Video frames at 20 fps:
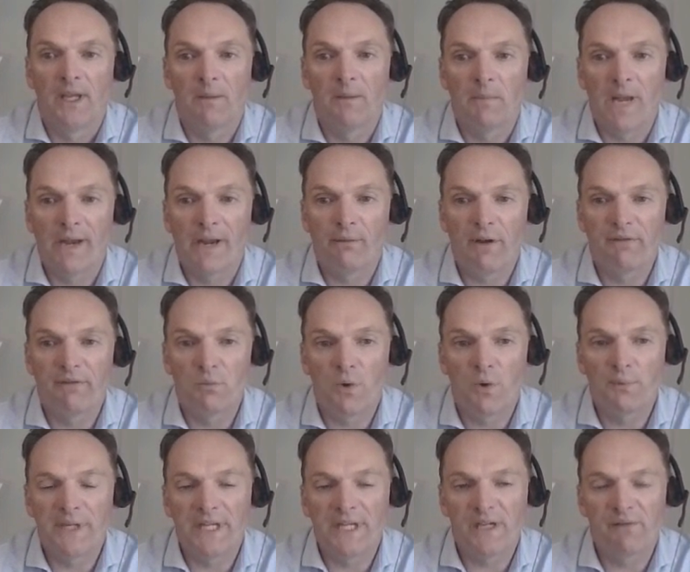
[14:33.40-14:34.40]
However,
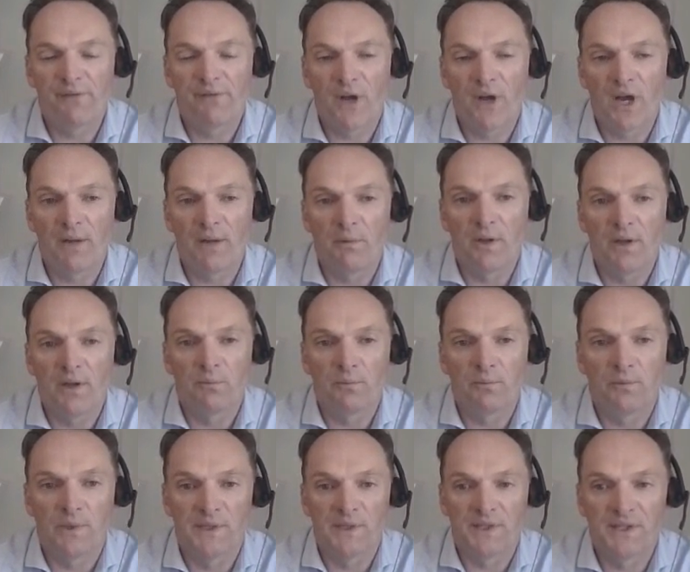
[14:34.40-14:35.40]
what we did find that
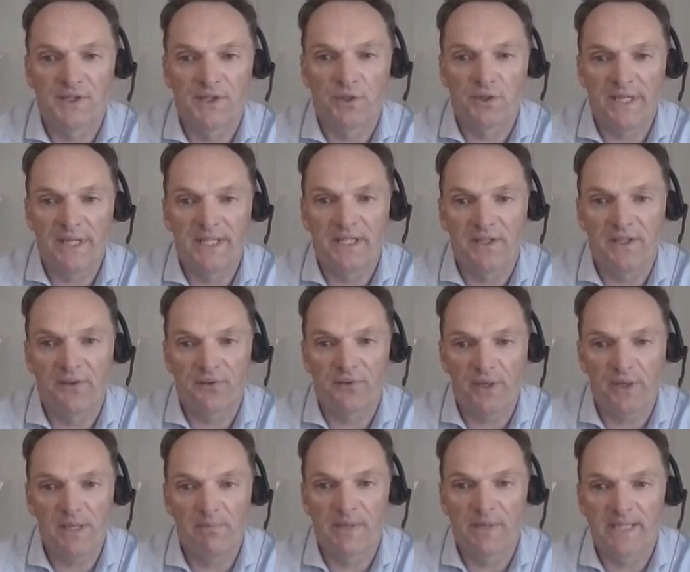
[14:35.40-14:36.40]
was
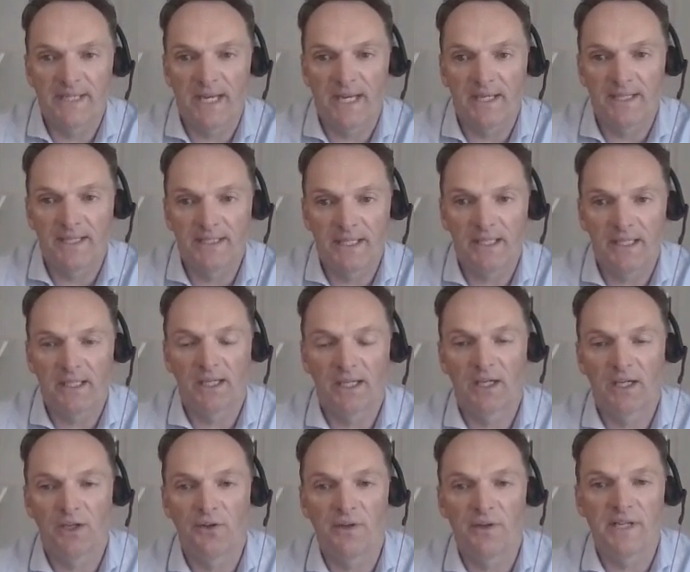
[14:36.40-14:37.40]
23% did
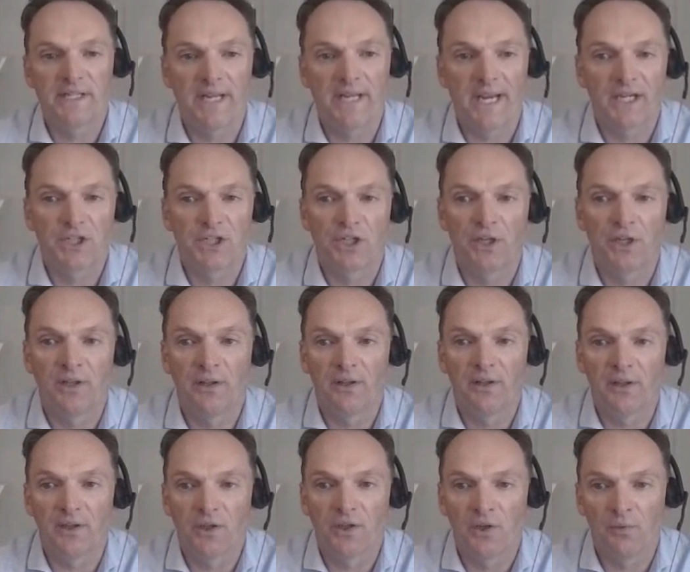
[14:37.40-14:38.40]
include a section
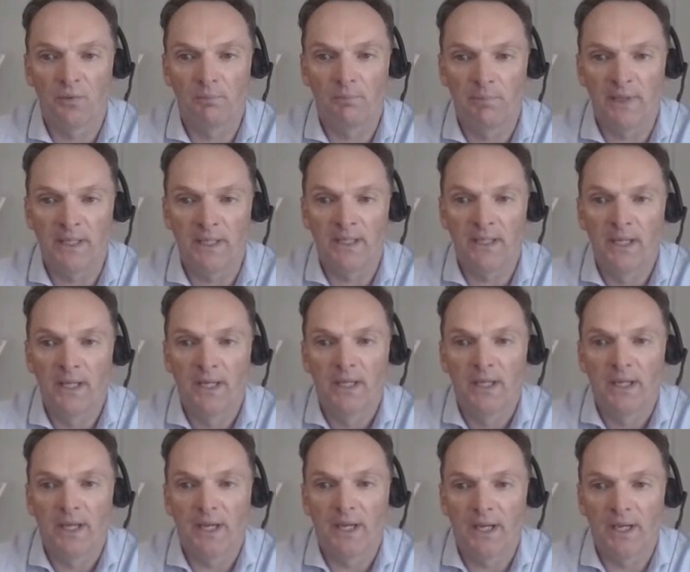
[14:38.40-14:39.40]
that could be
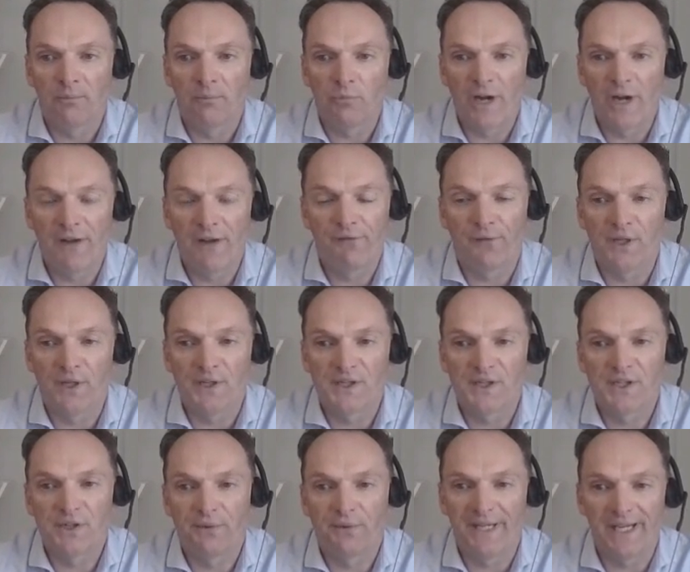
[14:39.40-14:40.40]

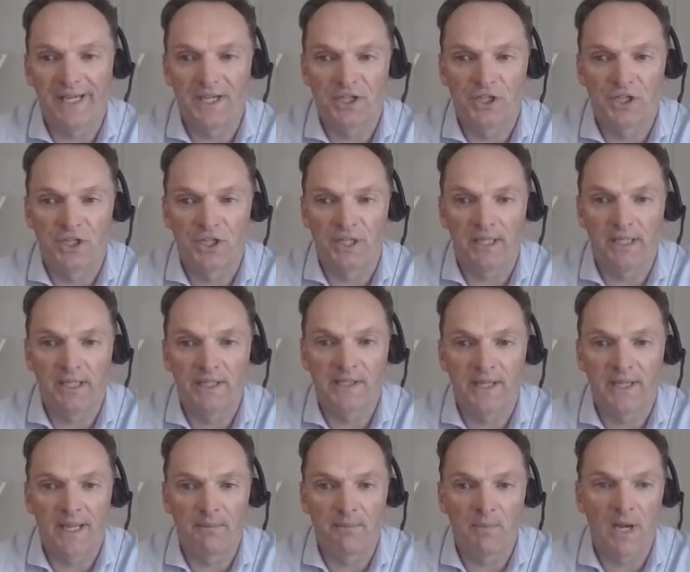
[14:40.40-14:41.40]
referenced to ESG.
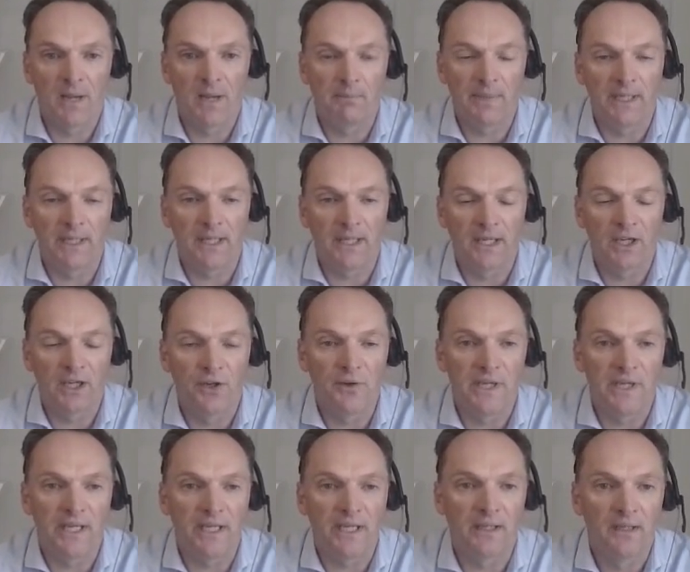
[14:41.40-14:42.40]
So that might be
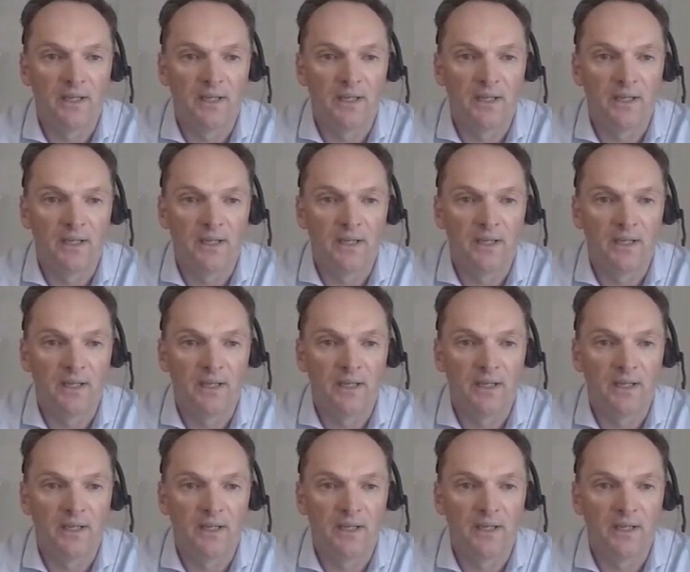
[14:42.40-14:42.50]
including